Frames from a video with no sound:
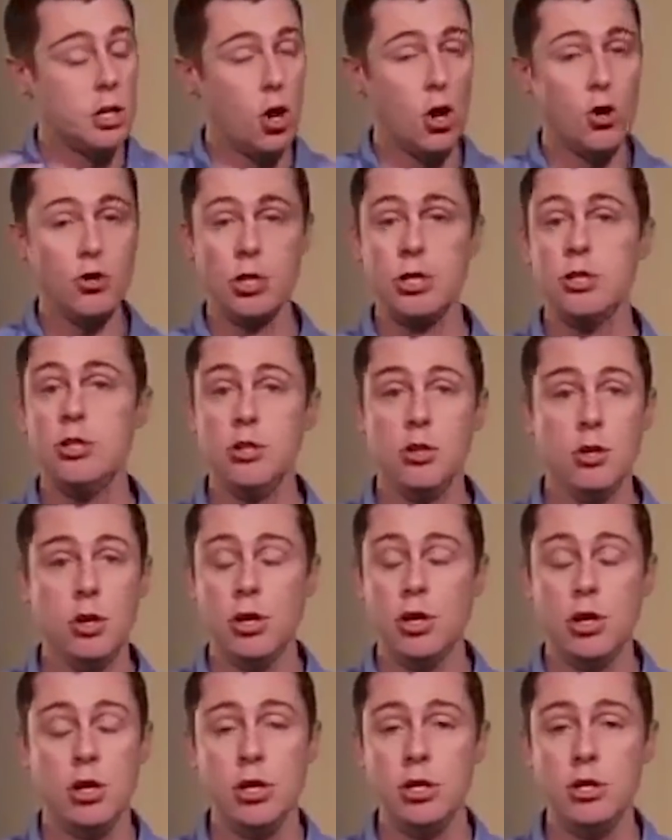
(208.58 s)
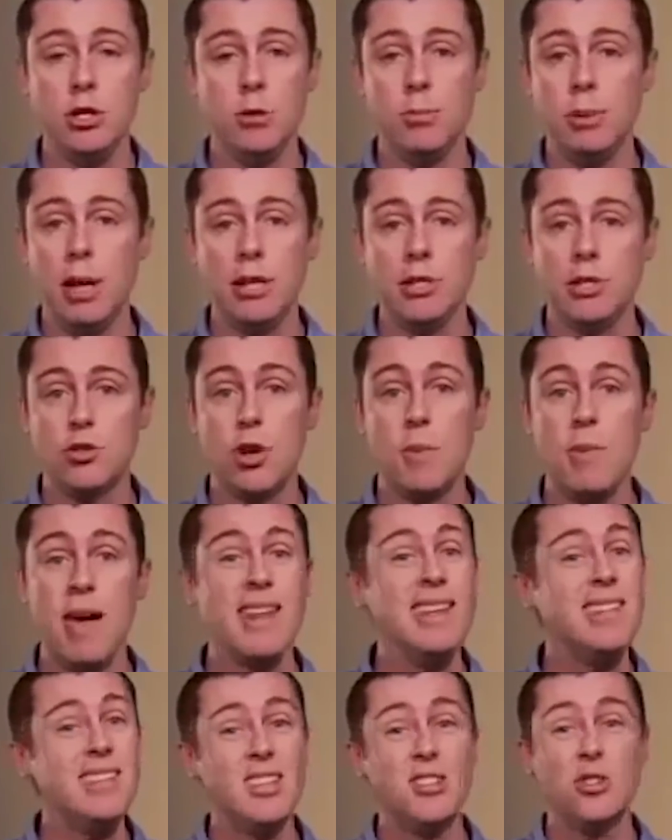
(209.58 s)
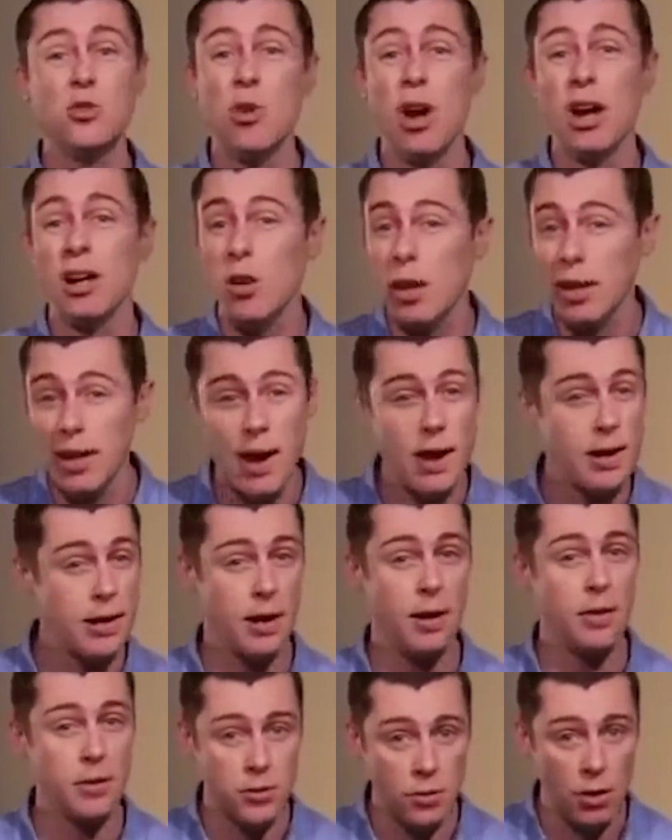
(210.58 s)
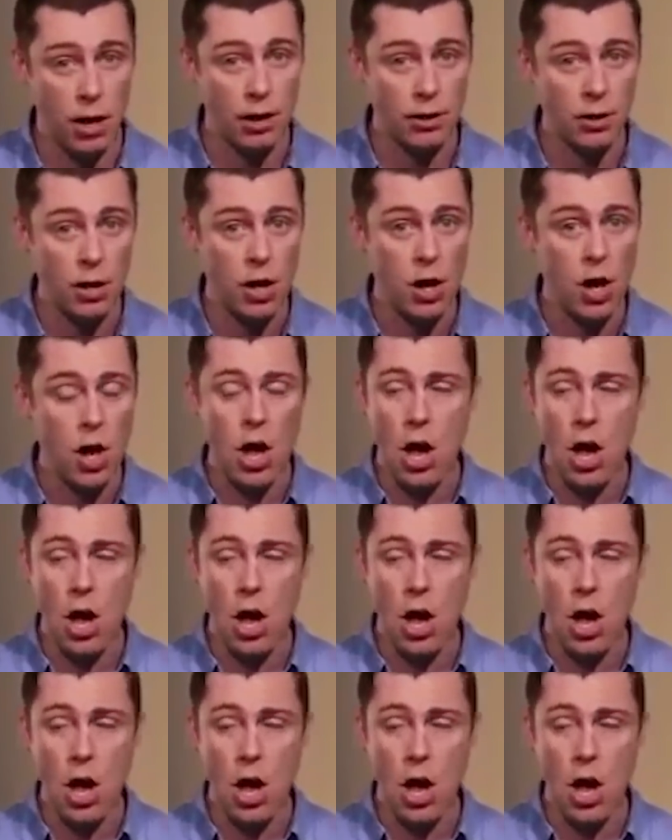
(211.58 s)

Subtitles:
goes into your bloodstream, and it's a drug like any other drug.